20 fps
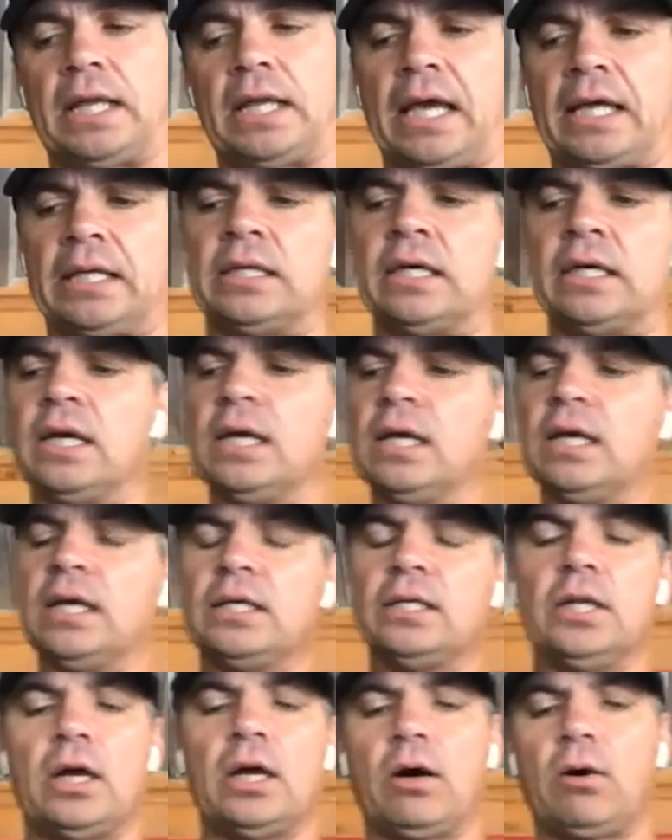And,
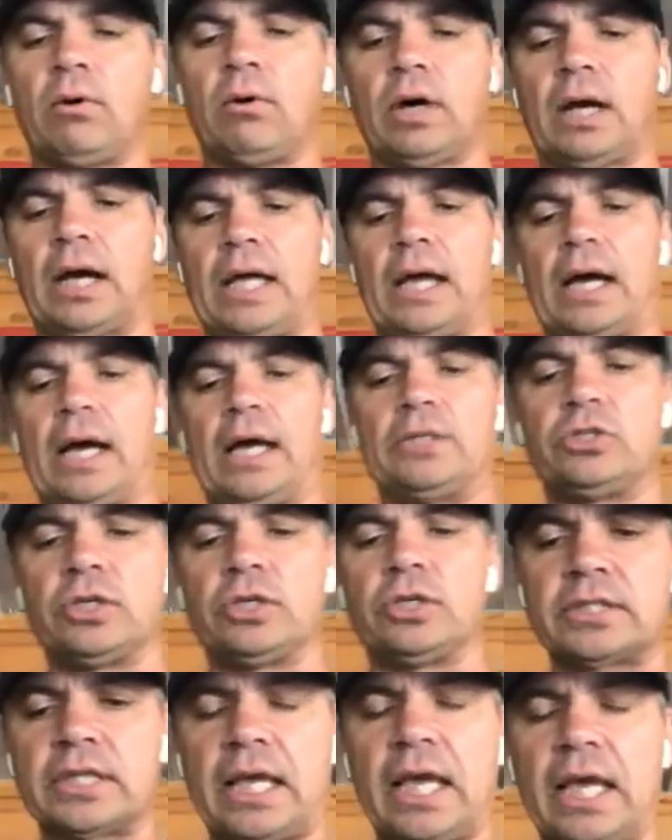you know, I
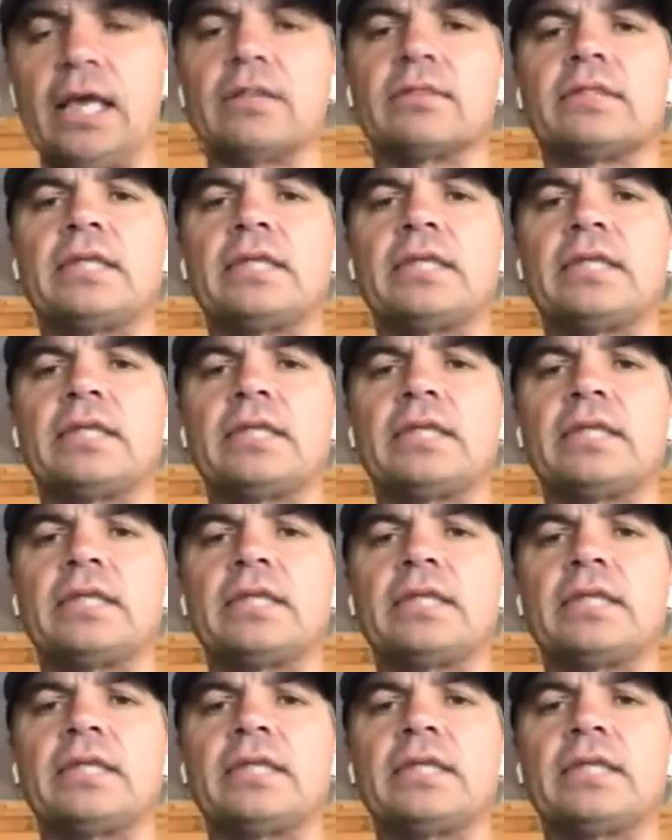just can't